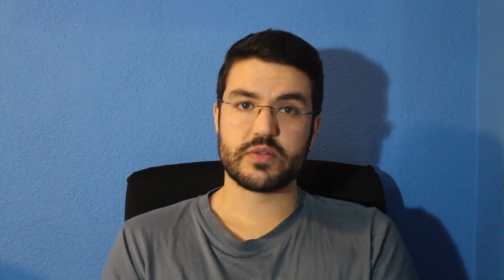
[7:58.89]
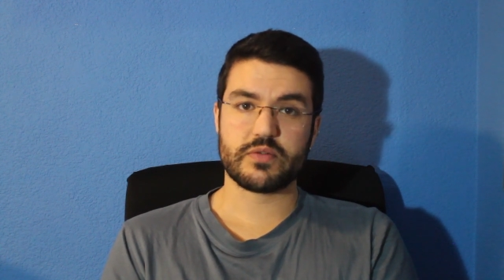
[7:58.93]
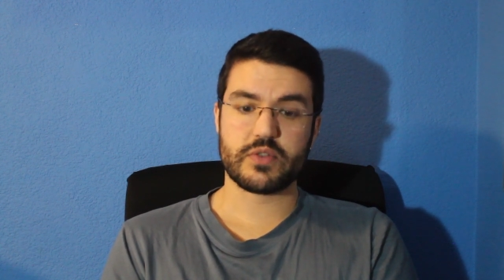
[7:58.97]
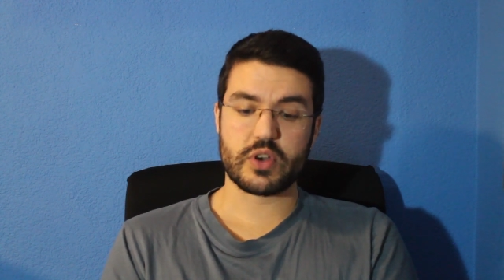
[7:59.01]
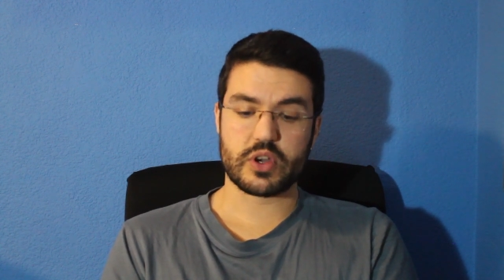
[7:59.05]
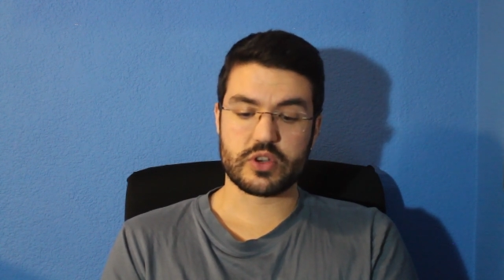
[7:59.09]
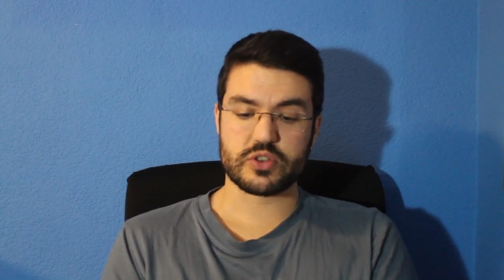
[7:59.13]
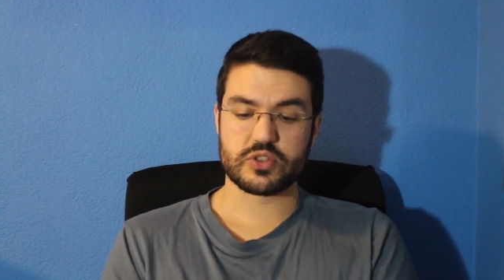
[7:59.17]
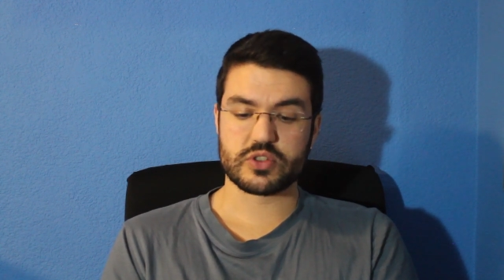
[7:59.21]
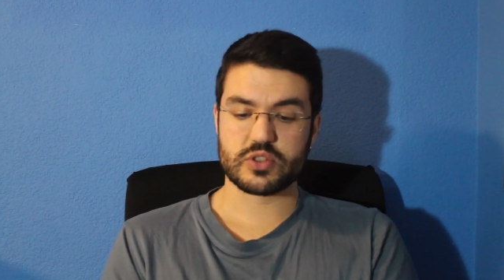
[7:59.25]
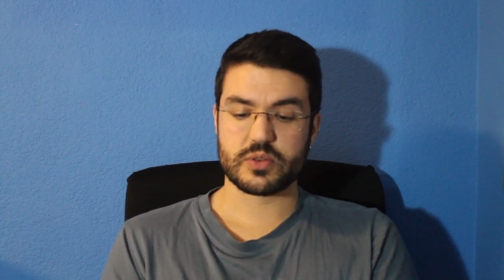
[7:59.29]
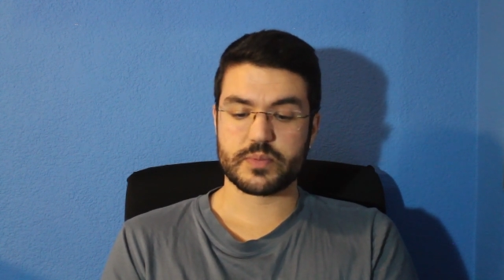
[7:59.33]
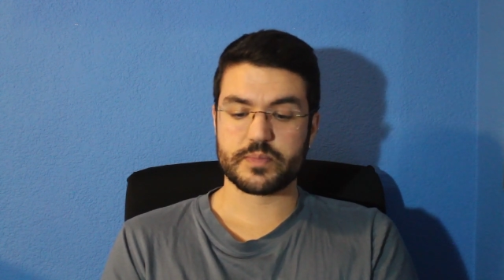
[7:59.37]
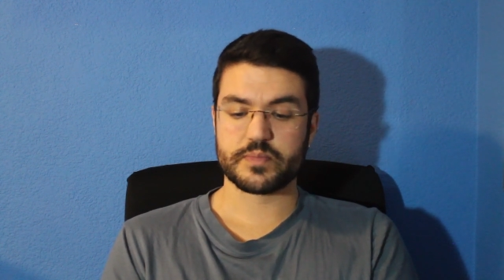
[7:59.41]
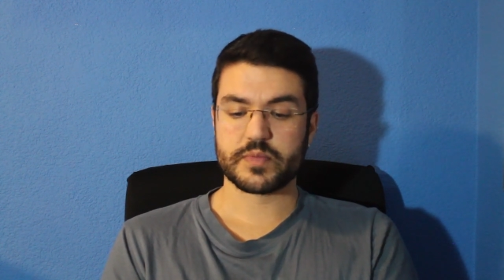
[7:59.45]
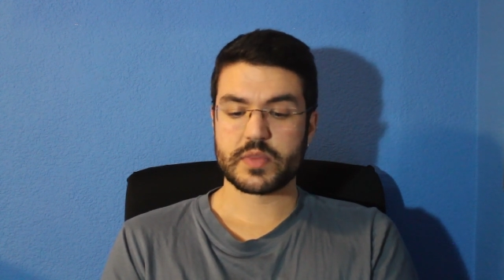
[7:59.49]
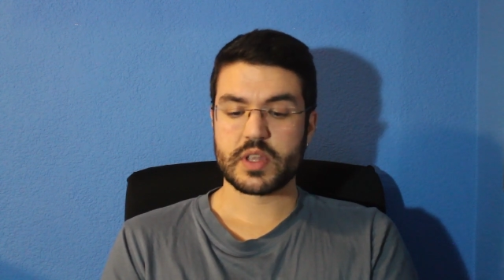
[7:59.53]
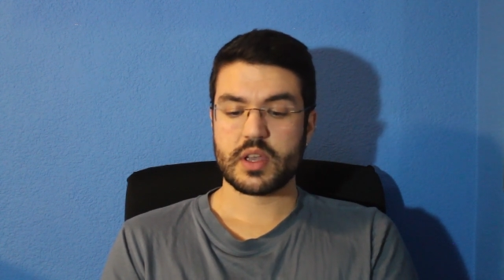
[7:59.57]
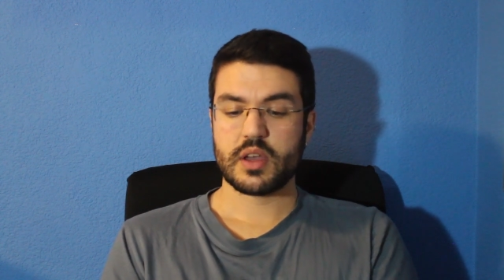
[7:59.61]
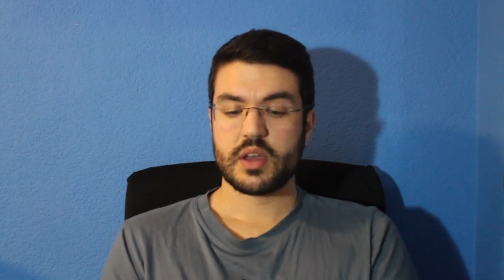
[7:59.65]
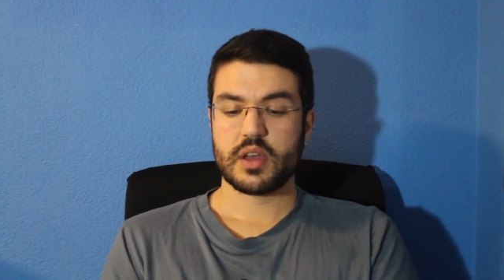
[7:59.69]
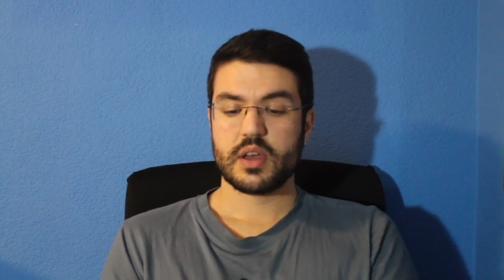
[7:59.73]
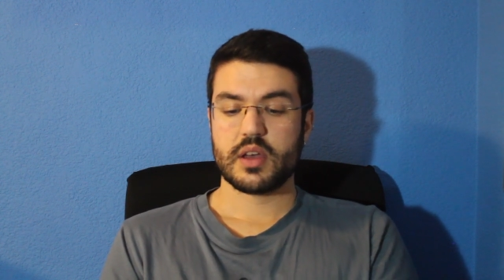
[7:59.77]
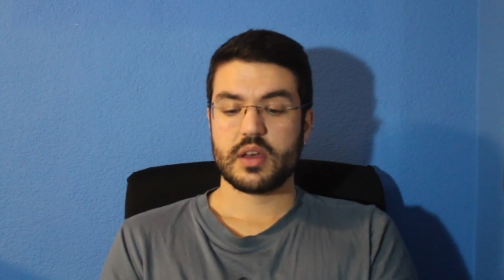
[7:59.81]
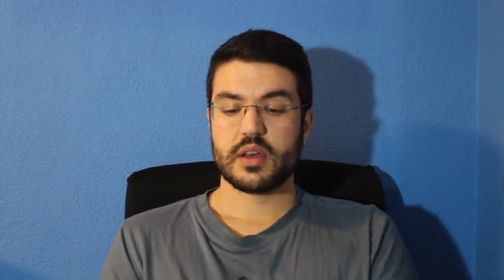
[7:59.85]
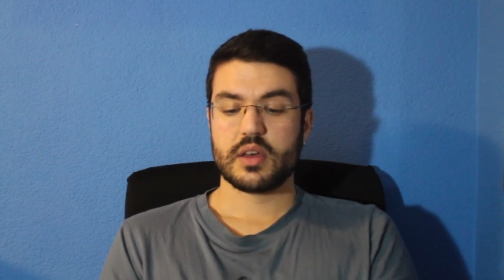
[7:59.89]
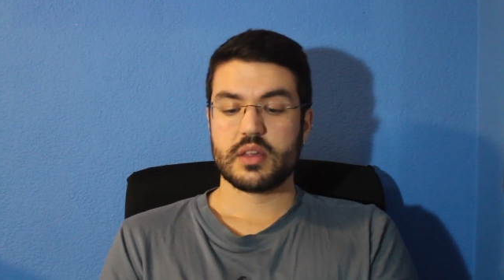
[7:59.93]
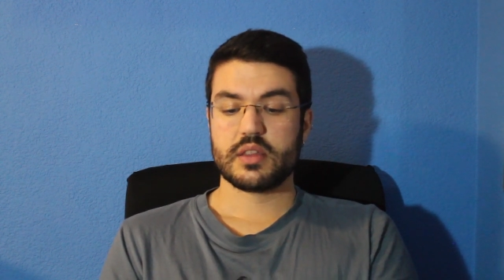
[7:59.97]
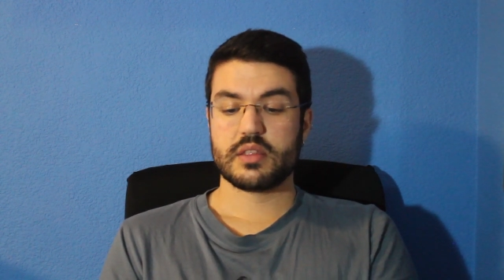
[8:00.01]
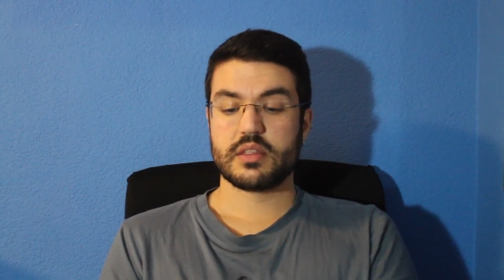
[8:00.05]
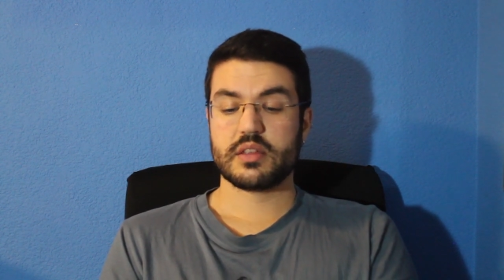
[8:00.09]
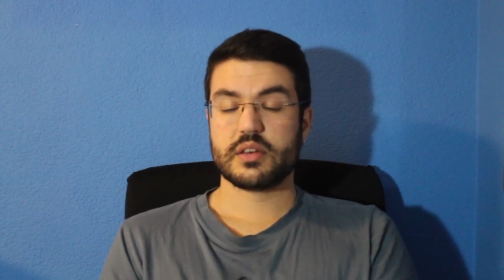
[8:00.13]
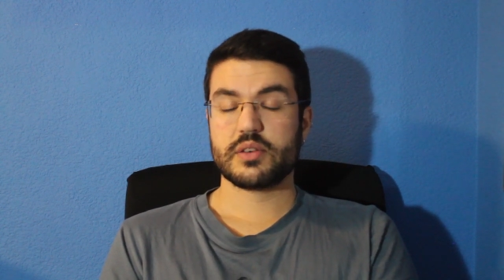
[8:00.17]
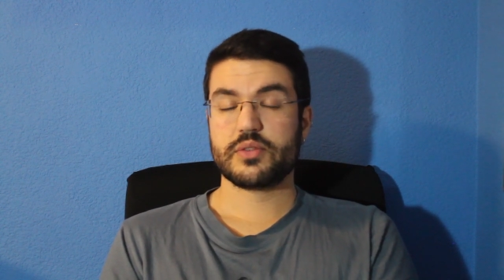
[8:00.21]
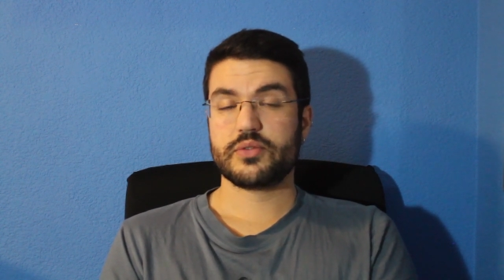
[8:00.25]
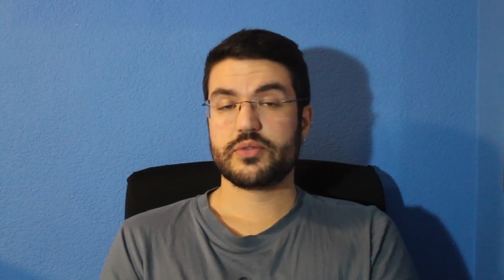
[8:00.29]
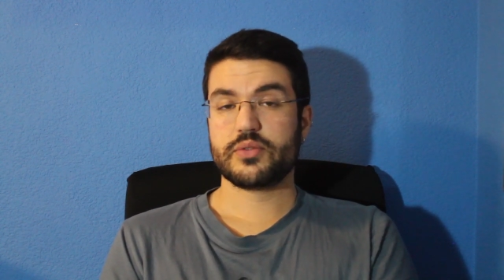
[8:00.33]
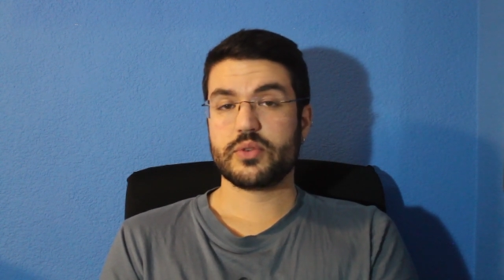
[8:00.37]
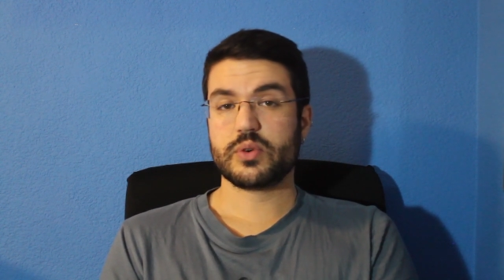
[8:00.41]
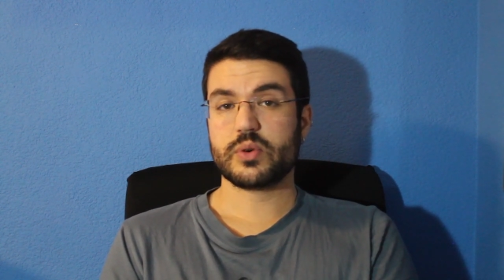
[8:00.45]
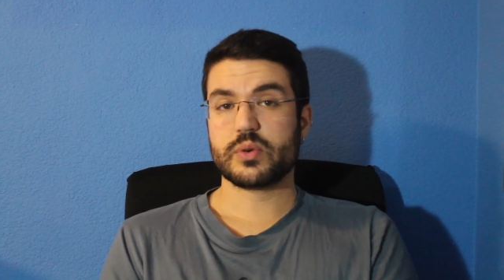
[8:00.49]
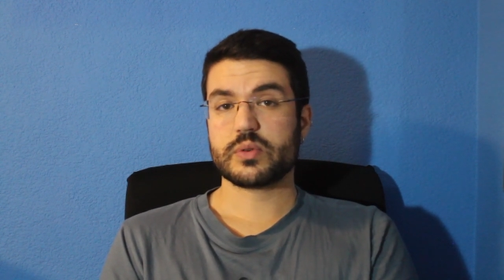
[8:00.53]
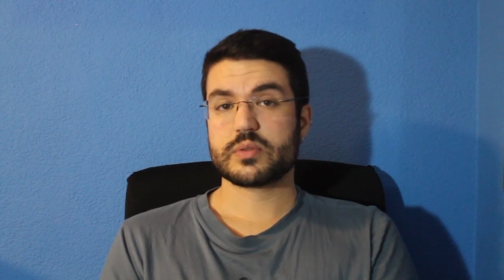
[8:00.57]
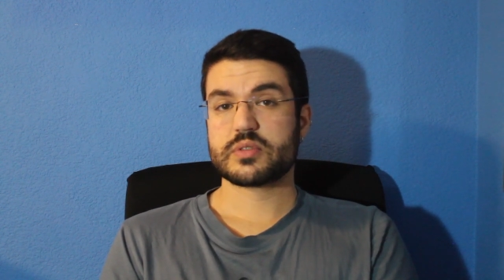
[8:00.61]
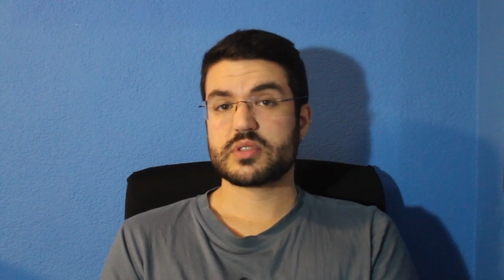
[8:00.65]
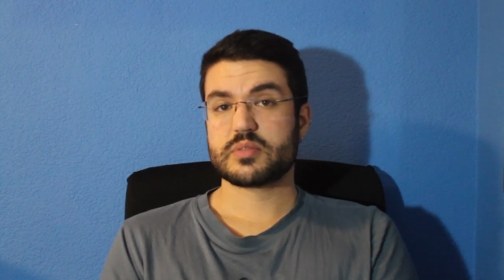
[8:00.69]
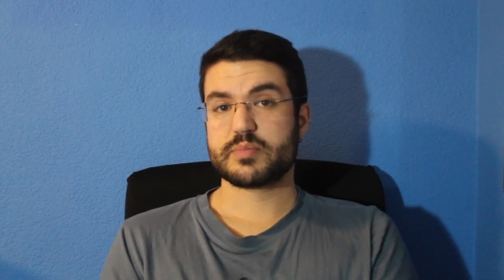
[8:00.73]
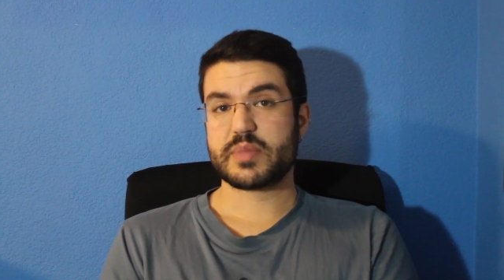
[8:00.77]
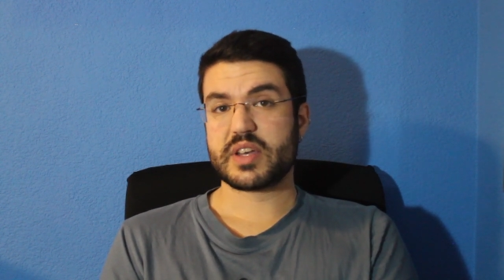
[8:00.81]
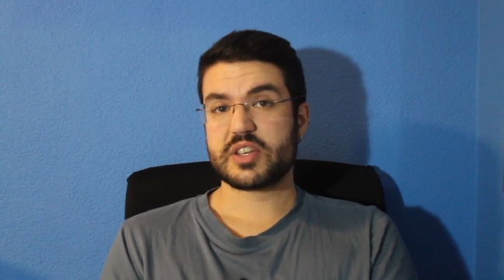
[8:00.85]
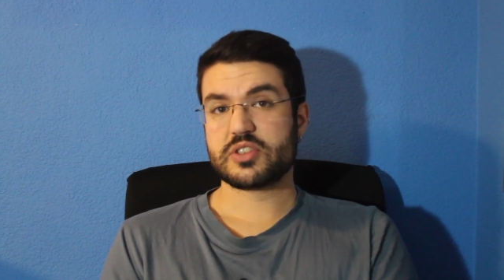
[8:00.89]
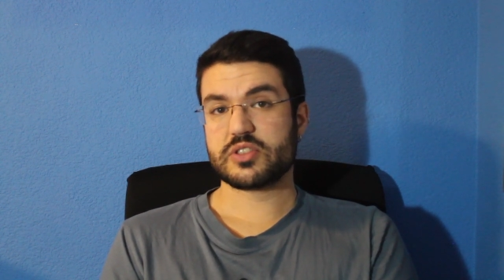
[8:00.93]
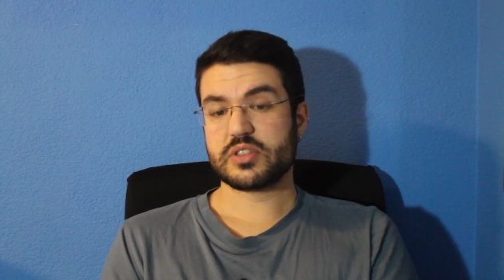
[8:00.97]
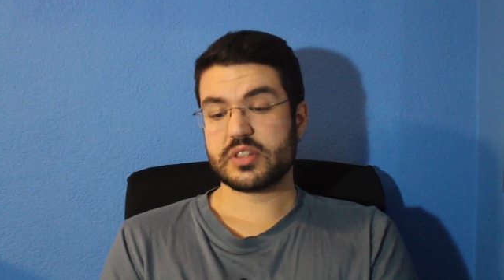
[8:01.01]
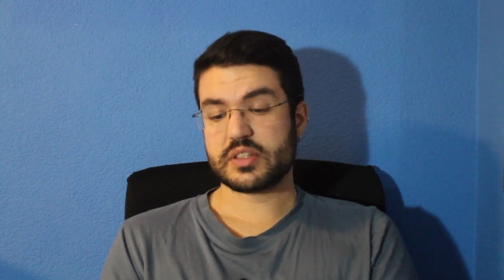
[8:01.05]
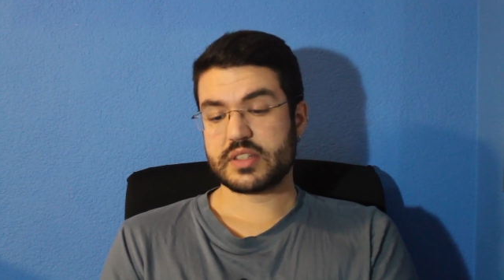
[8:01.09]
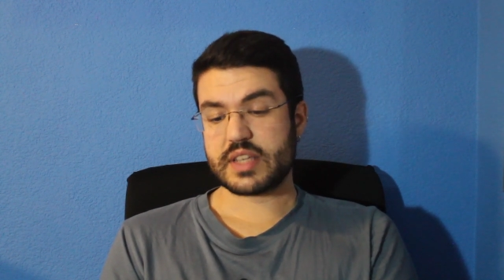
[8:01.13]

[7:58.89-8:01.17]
version. Therefore, special